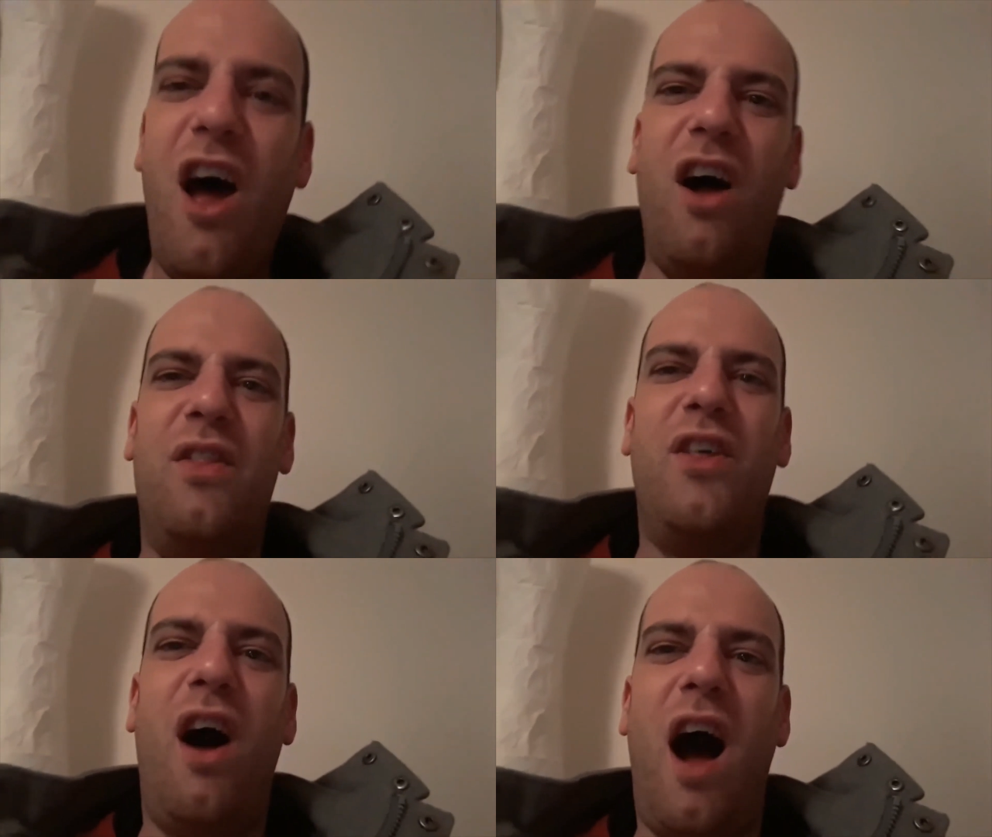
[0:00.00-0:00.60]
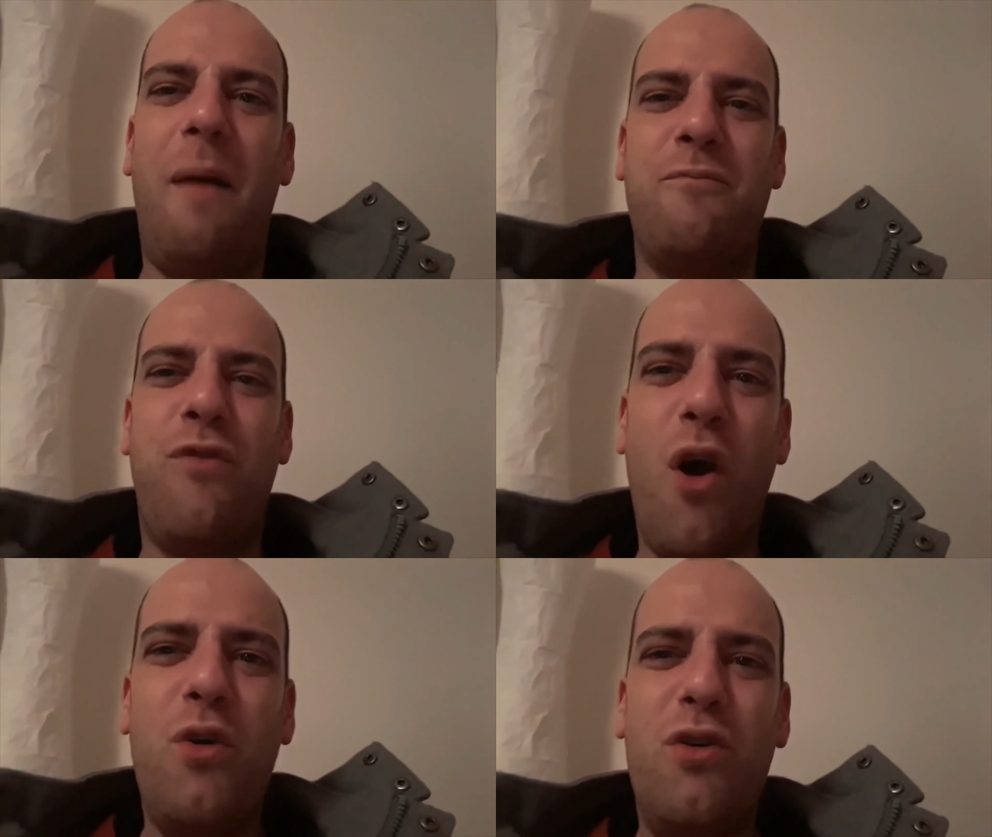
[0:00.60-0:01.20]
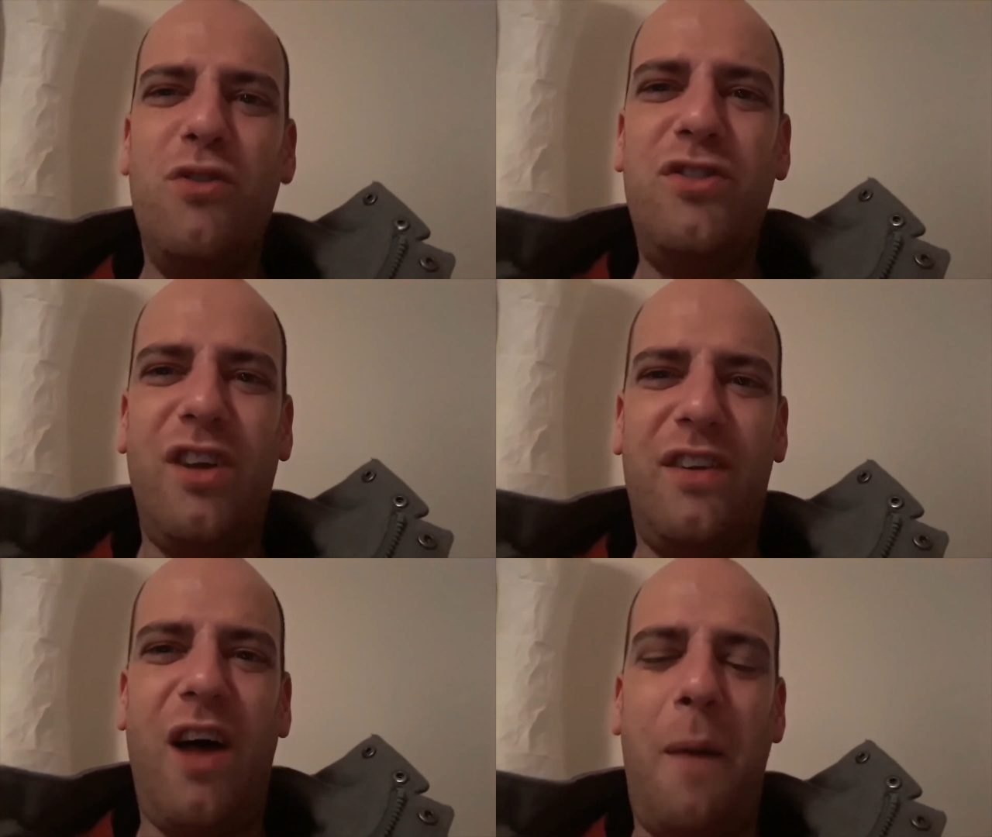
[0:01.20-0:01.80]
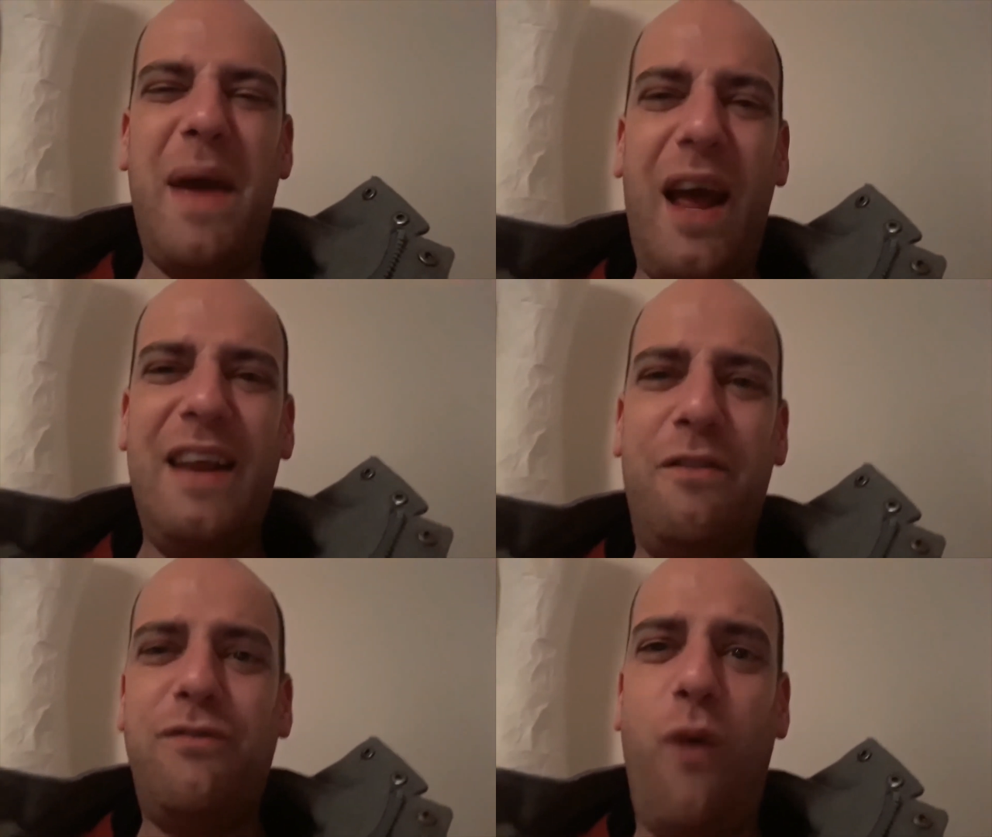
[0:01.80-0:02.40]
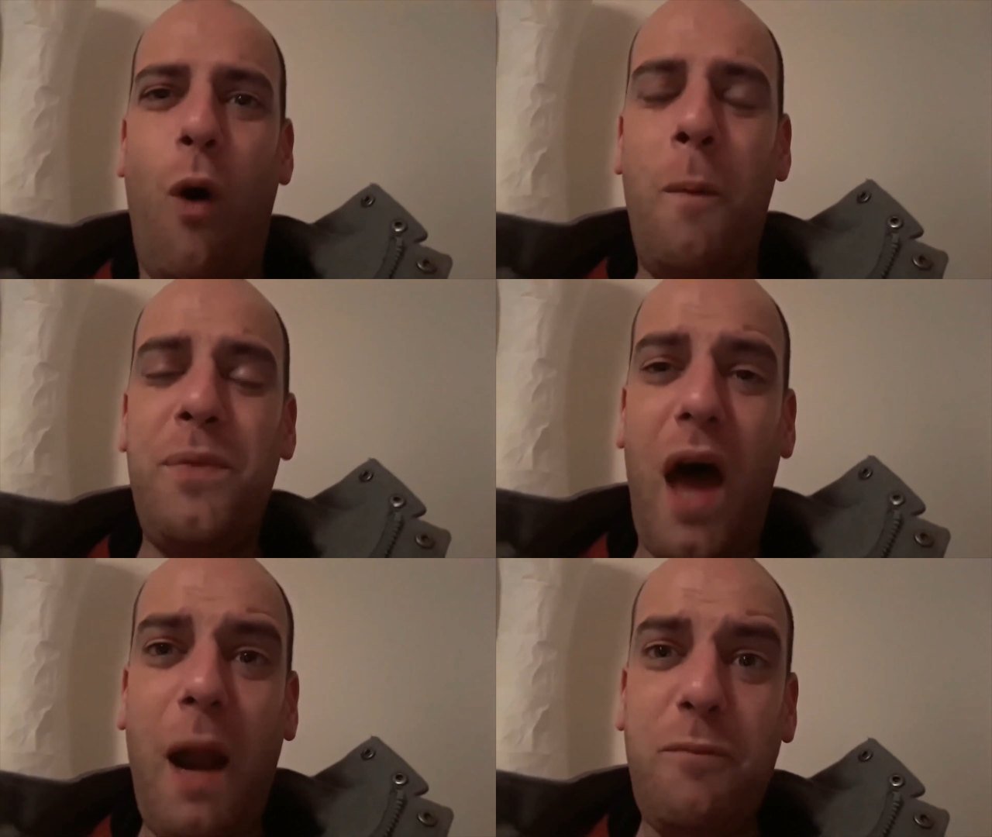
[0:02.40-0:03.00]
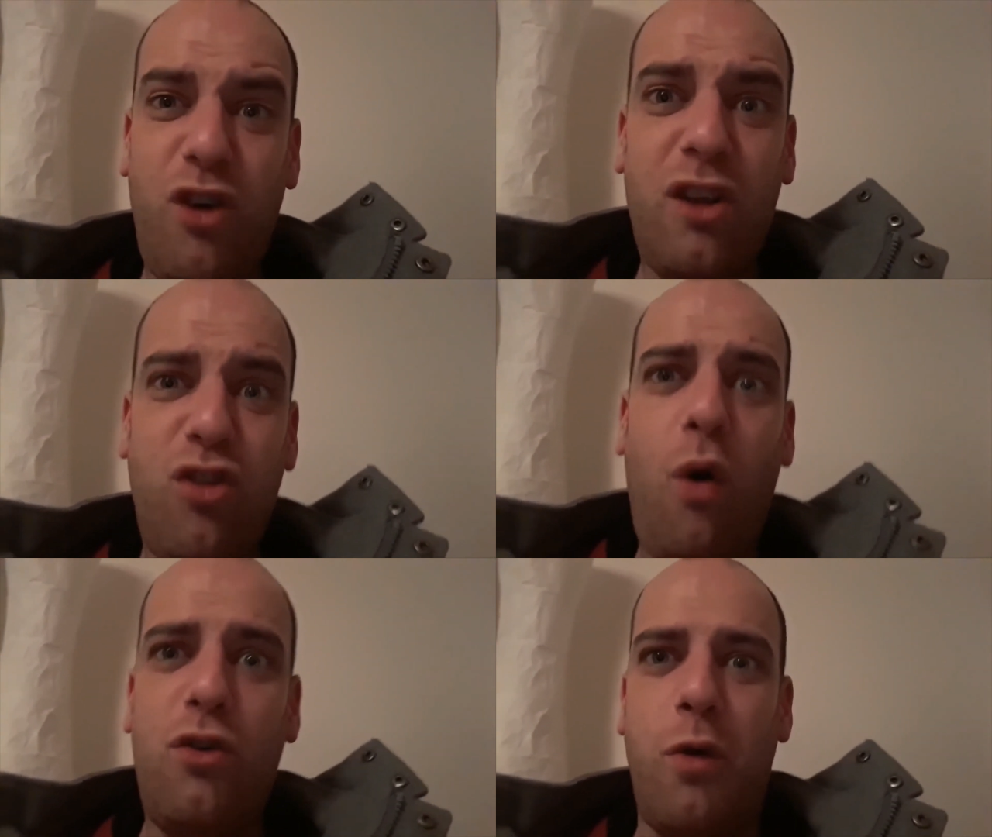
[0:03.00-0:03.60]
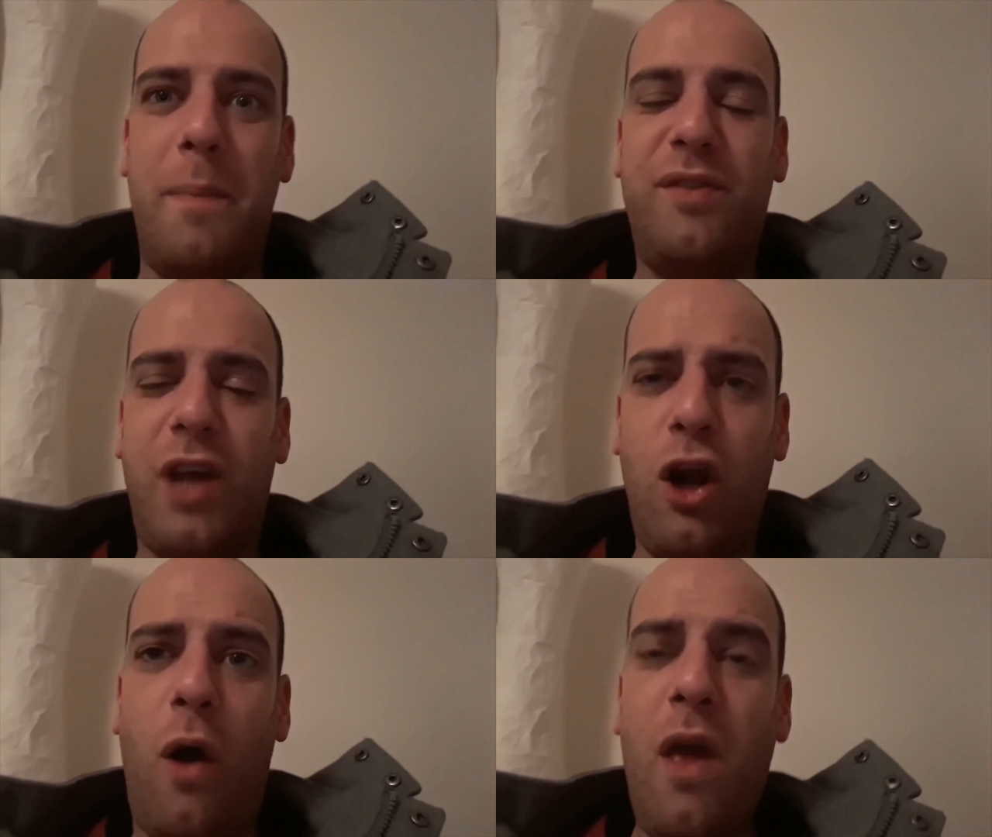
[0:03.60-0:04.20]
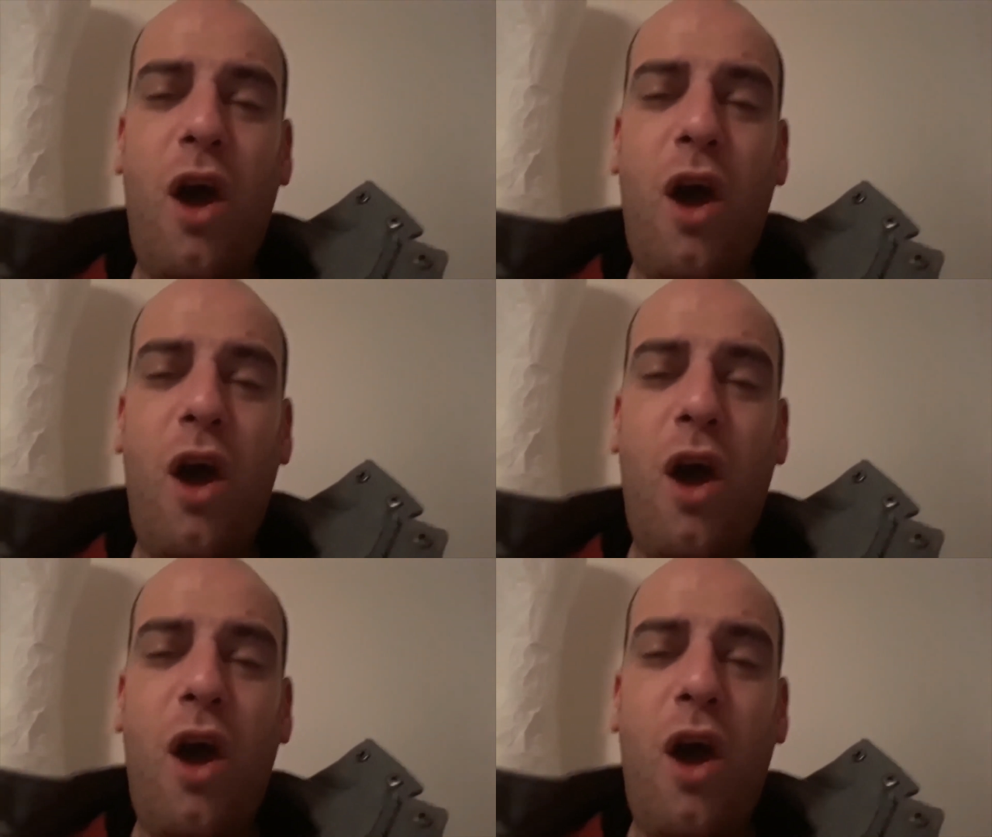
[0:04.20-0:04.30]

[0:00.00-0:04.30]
and that I'm rude, and that I'm uninformed. And I'm trying to talk to him and say, look,